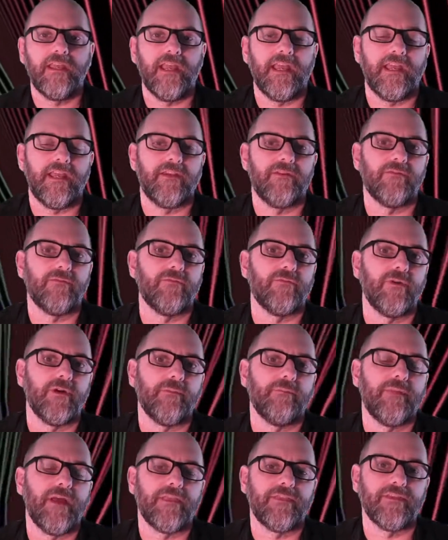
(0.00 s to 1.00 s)
and
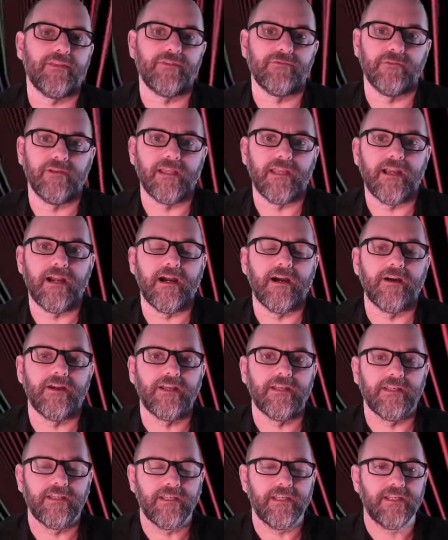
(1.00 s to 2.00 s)
what methods really
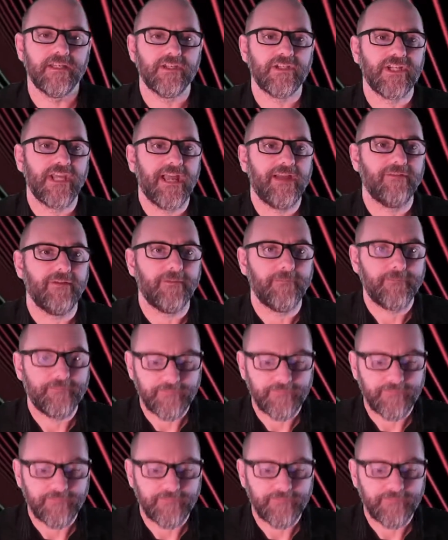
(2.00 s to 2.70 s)
are in Java.